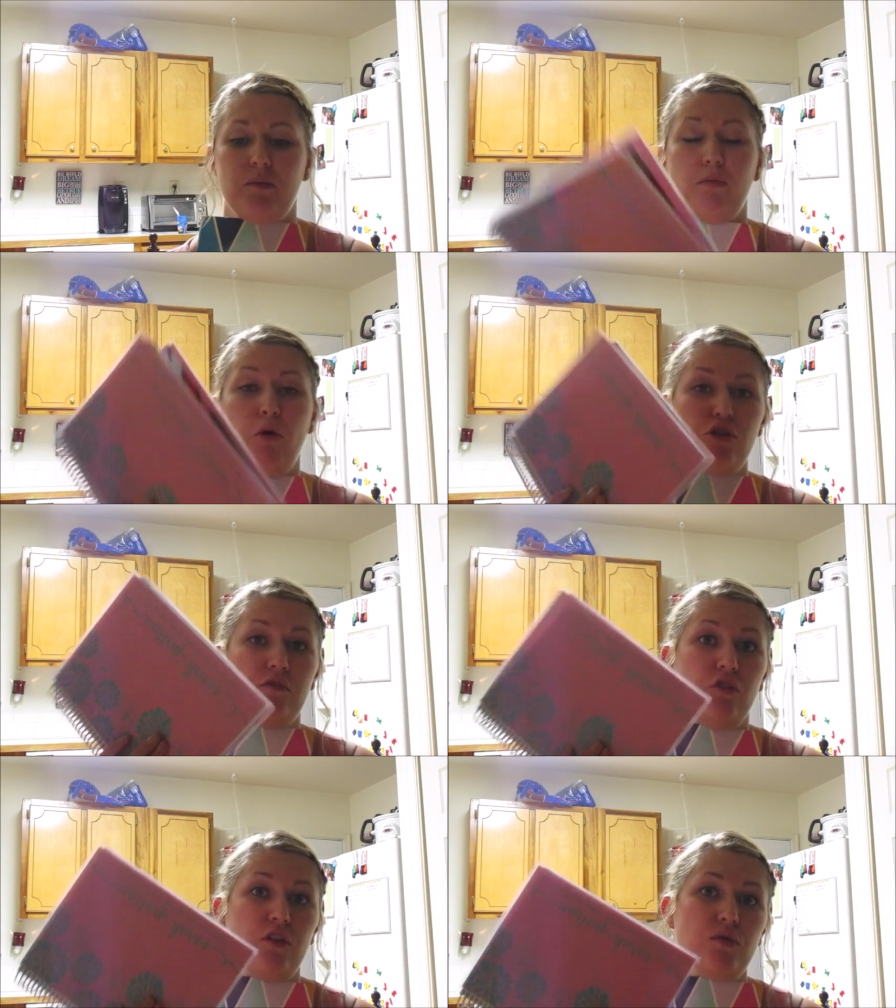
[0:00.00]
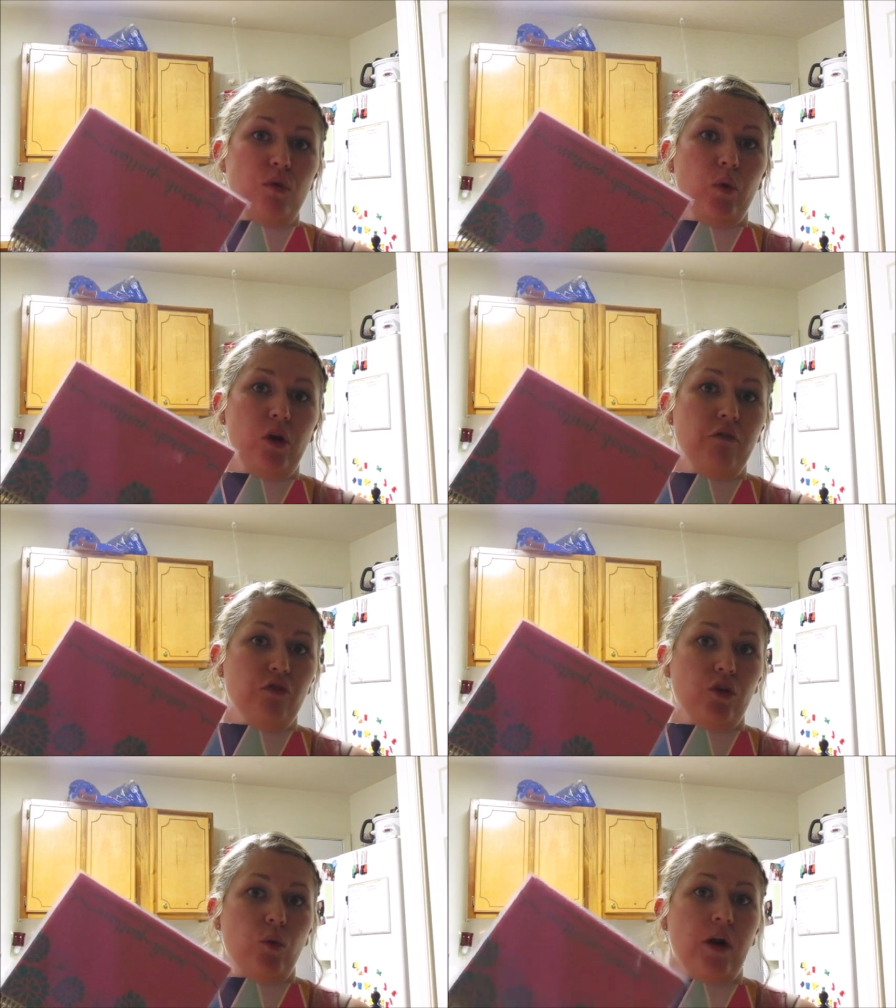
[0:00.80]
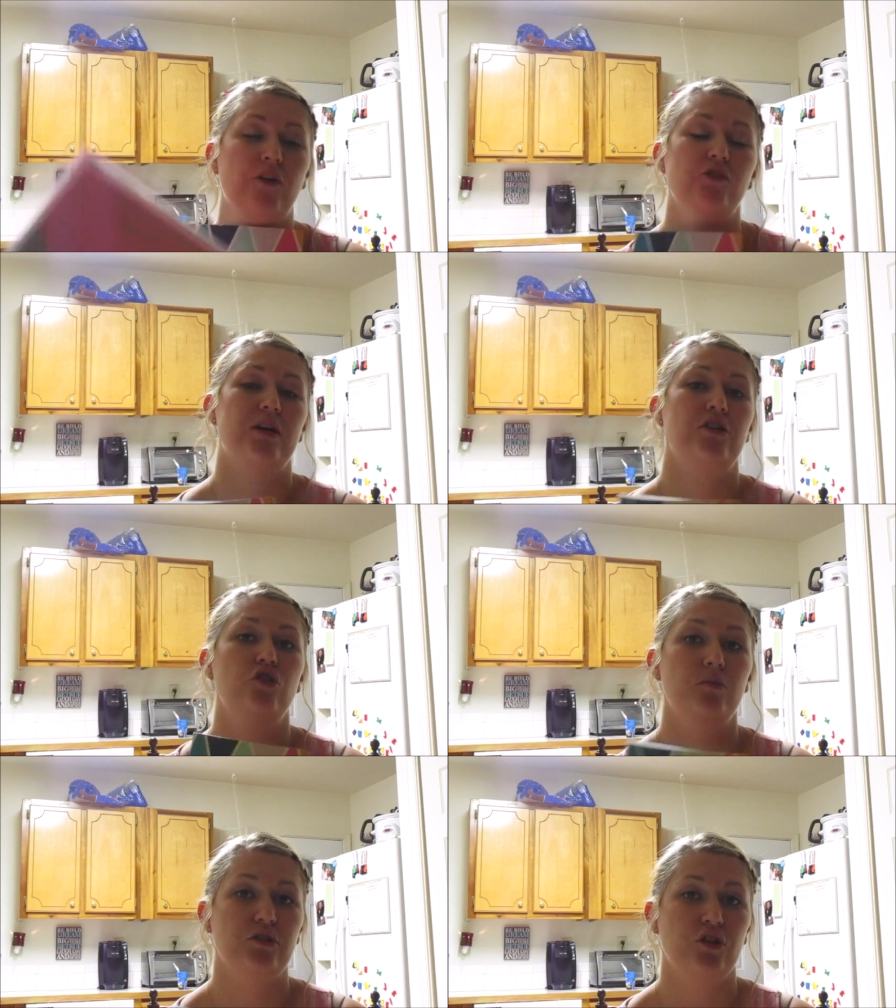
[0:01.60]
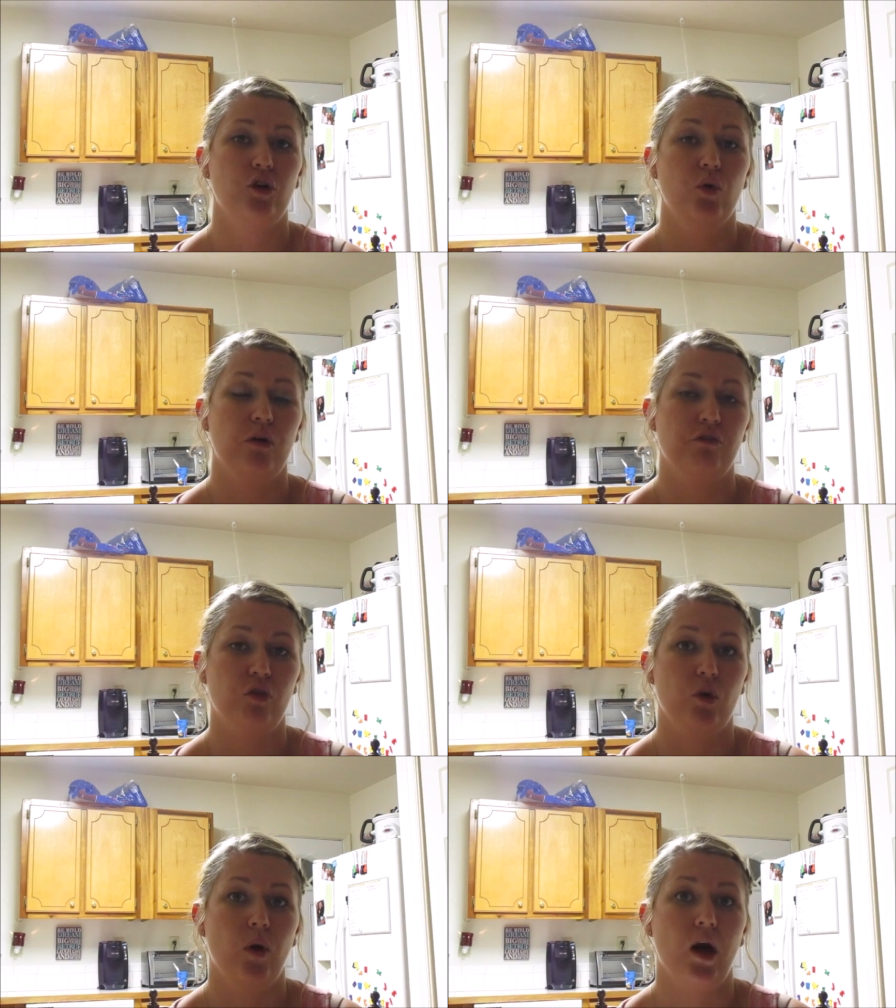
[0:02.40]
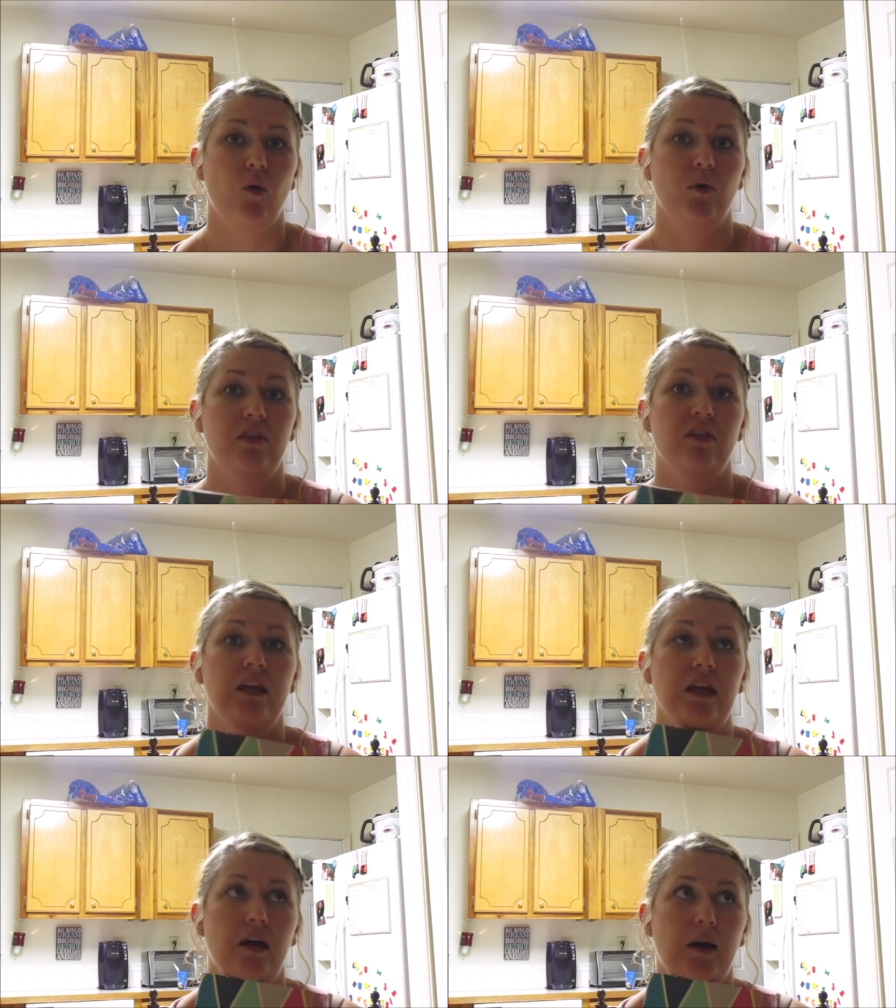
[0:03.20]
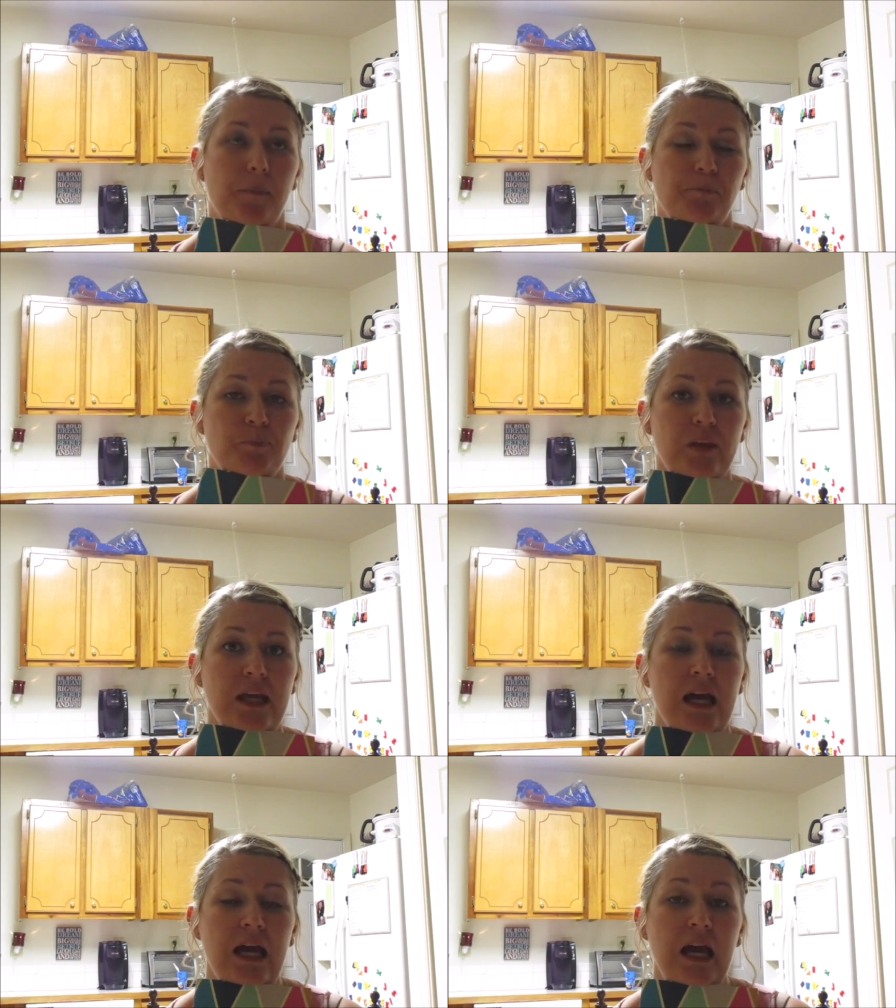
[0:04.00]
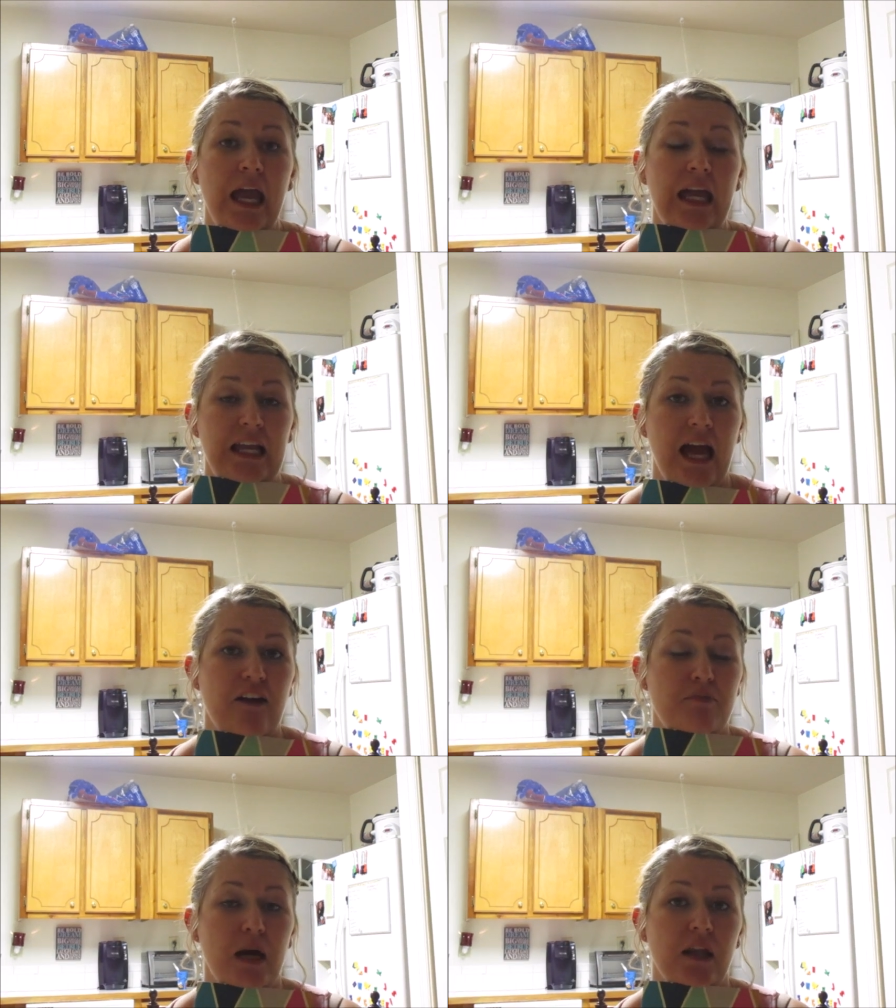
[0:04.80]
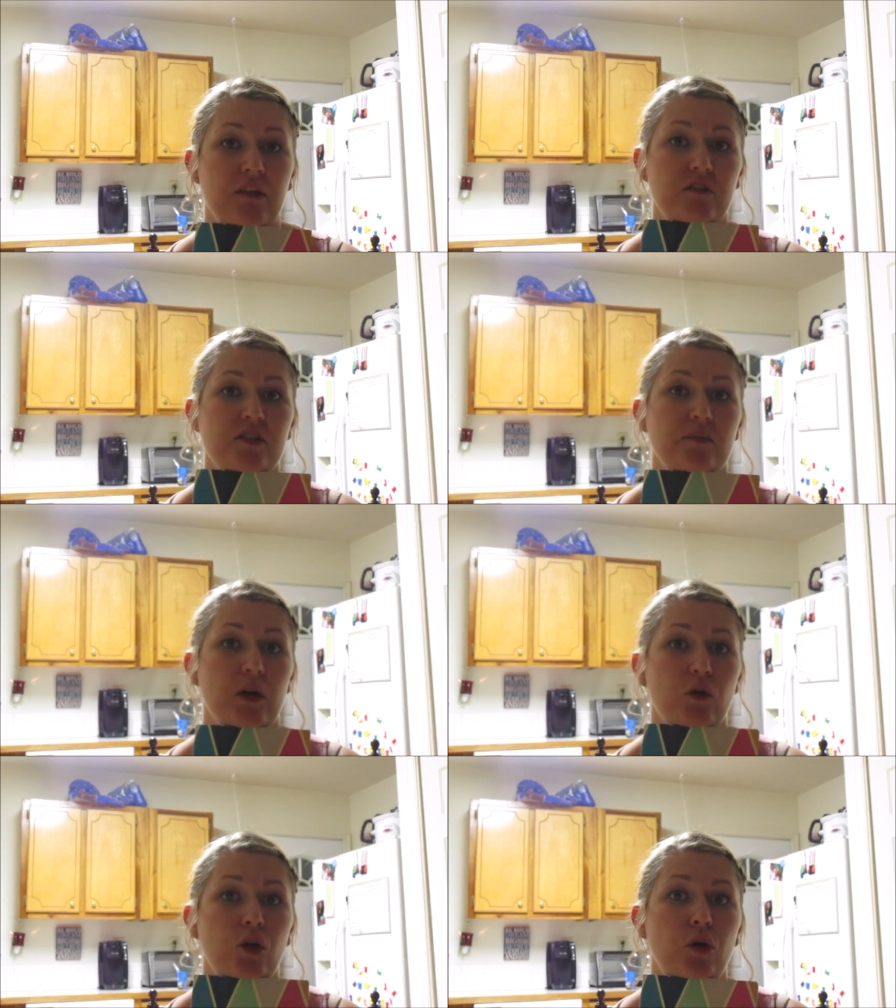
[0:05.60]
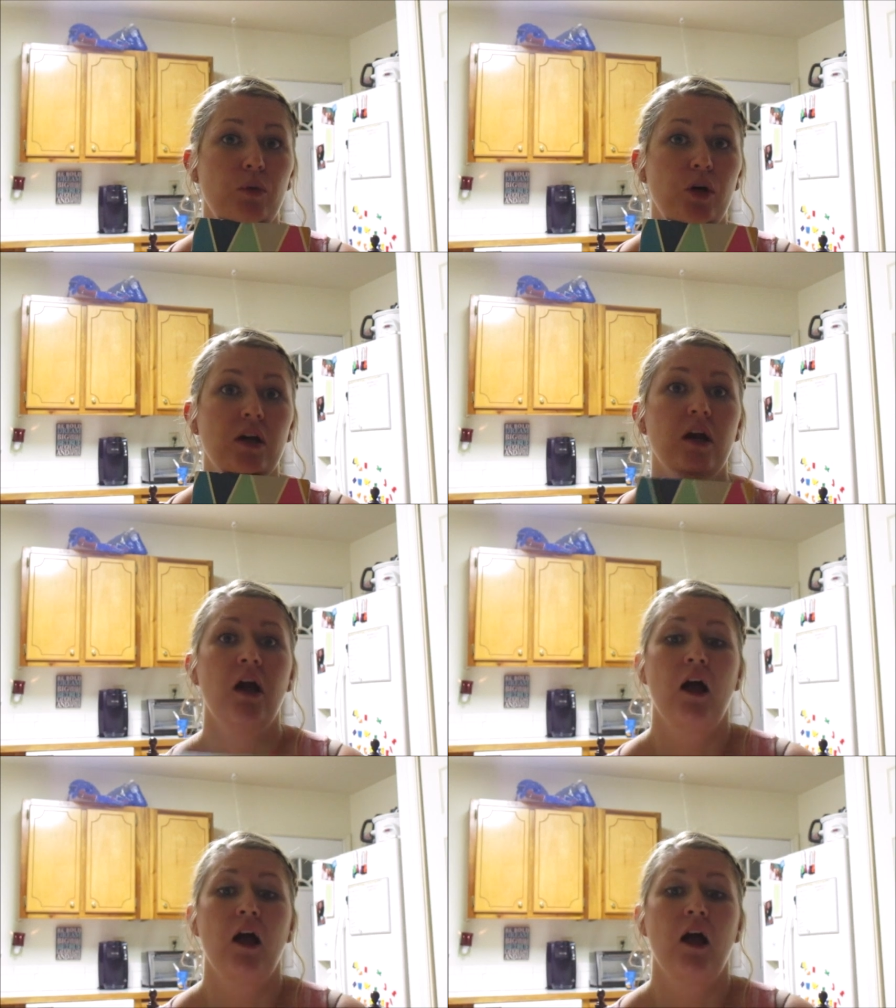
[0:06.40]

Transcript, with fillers: The promotion for this one went on for a while, so I assume it's going to go on for a while with the um, 8.5 by 11 spiral notebook.